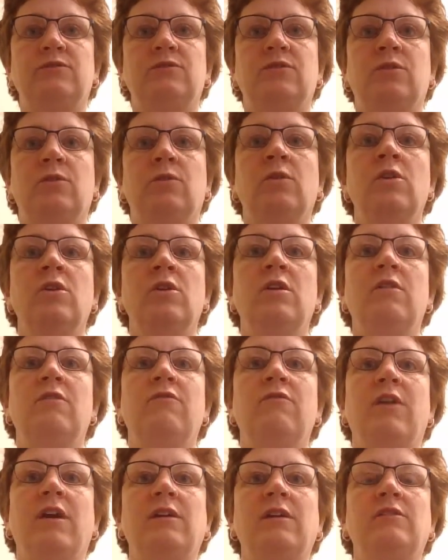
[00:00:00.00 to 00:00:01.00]
So
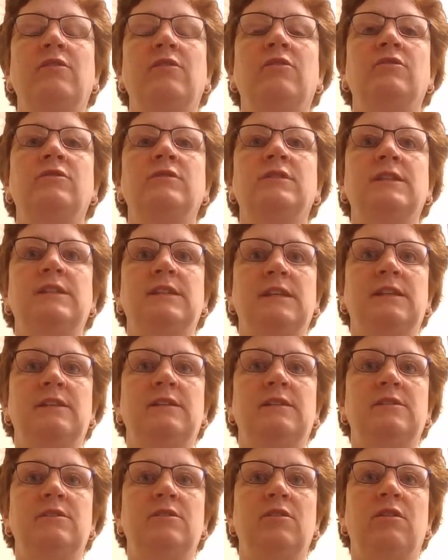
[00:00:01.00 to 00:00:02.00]
viral
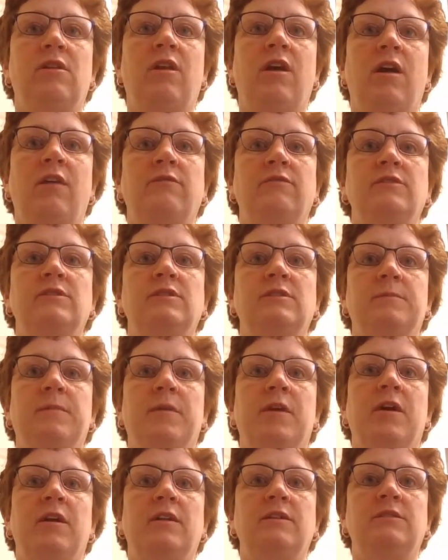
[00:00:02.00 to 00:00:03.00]
diseases do not
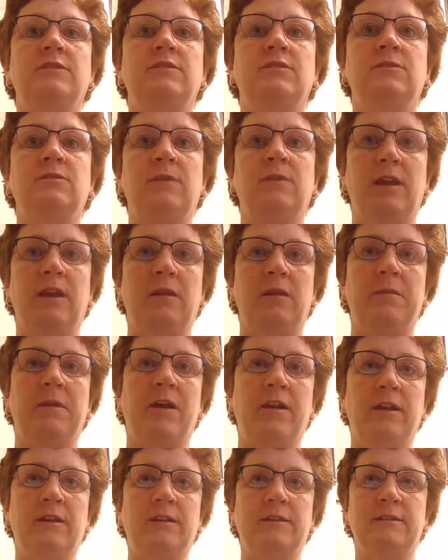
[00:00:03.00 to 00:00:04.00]
respond to
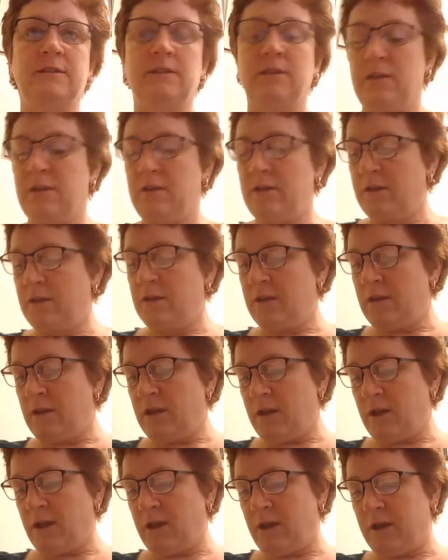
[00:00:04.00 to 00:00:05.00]
antibiotics.
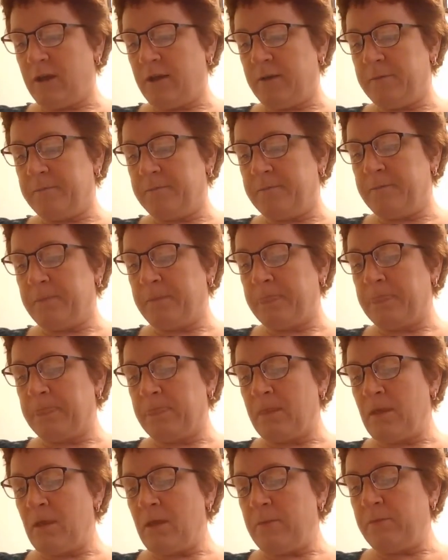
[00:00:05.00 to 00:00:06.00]

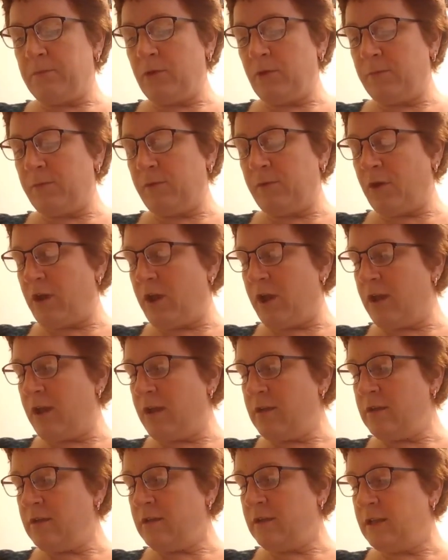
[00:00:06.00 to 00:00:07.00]

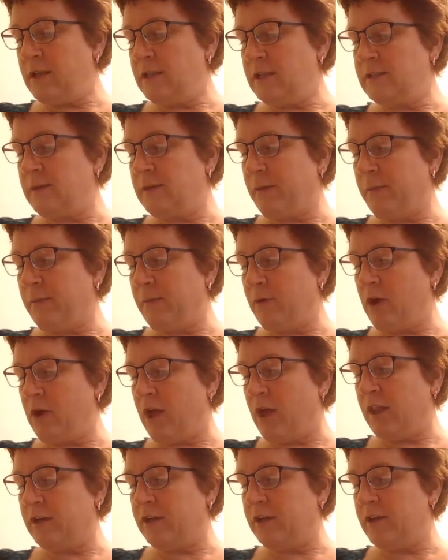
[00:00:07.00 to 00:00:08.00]
Purpura is a purple
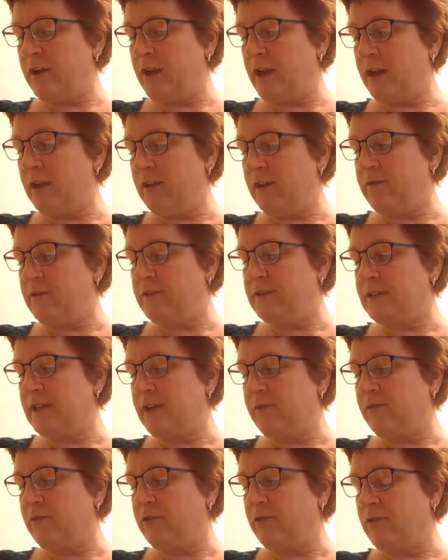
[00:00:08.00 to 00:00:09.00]
color. Any of the
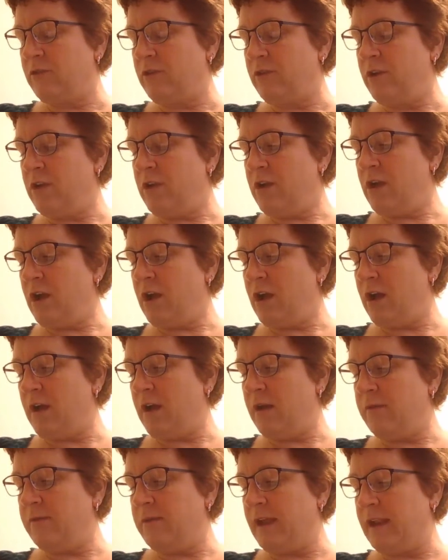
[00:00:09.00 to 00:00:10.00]
several
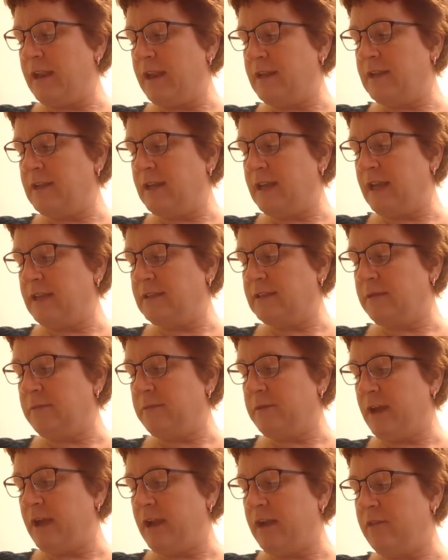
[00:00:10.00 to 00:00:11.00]
that indicates
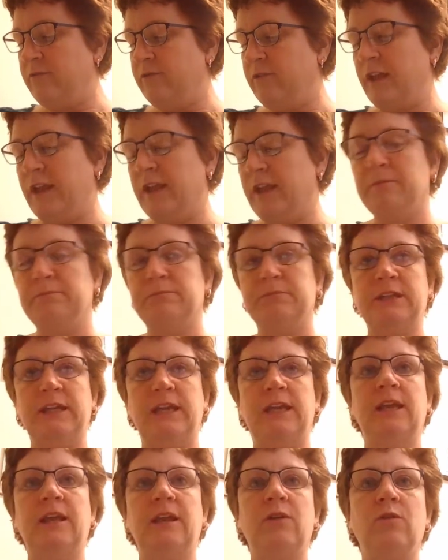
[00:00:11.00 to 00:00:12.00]
some kind of like
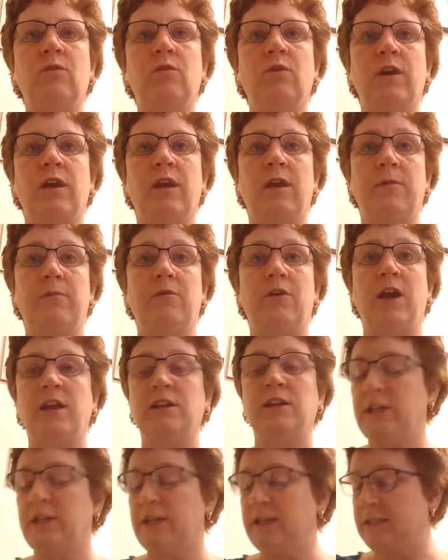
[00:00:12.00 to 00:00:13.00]
bleeding or
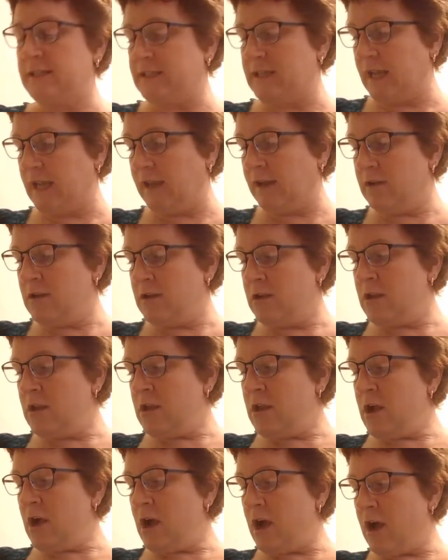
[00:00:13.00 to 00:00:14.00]
hemorrhagic state.
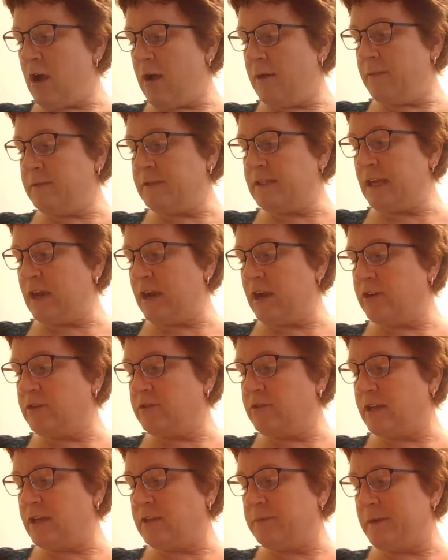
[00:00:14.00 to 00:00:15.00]
It's
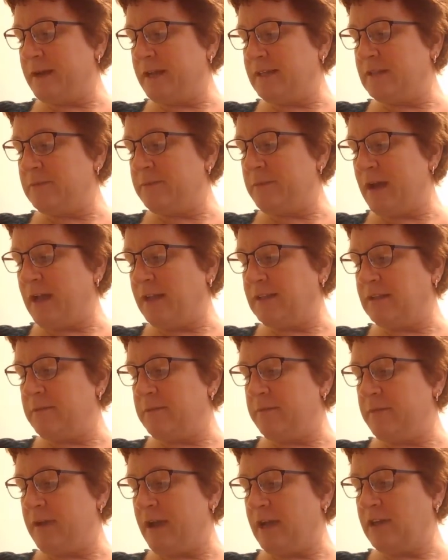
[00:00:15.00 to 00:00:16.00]
characterized by spots
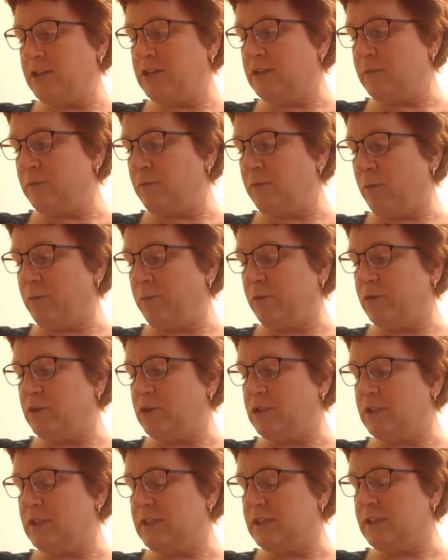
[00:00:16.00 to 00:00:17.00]
and patches of
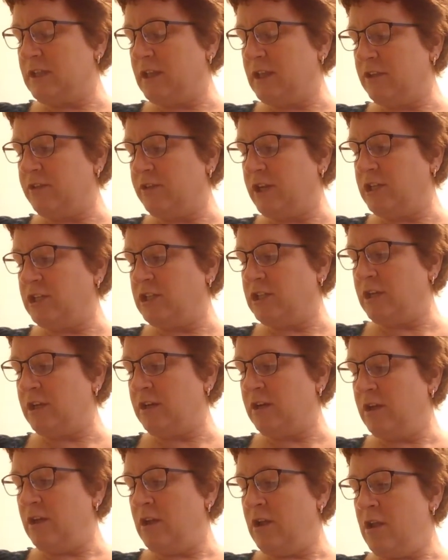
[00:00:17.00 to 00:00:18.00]
purplish
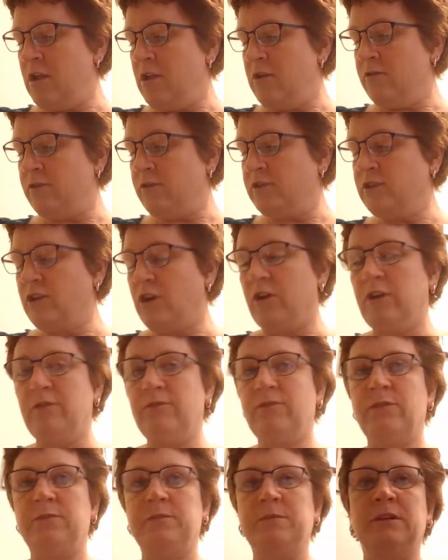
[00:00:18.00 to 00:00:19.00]
discoloration
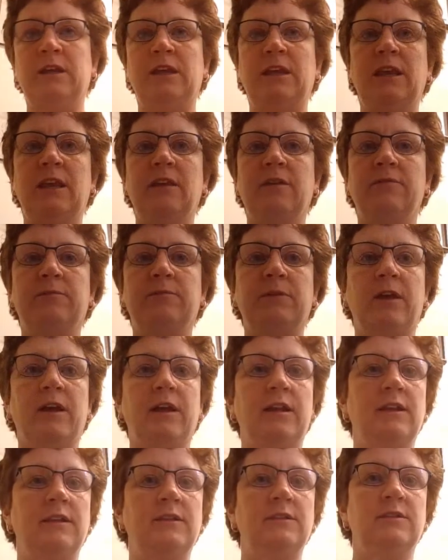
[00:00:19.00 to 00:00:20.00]
resulting from the leaking of
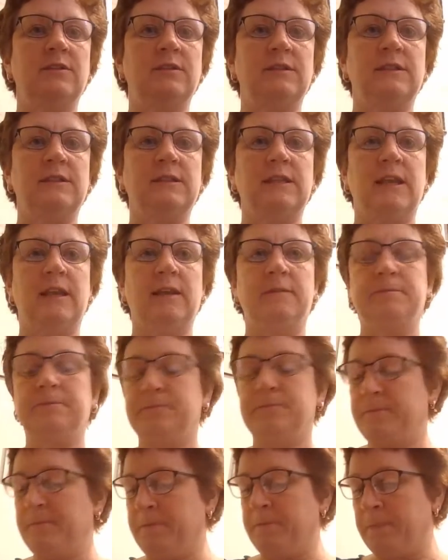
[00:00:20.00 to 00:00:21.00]
blood into the skin.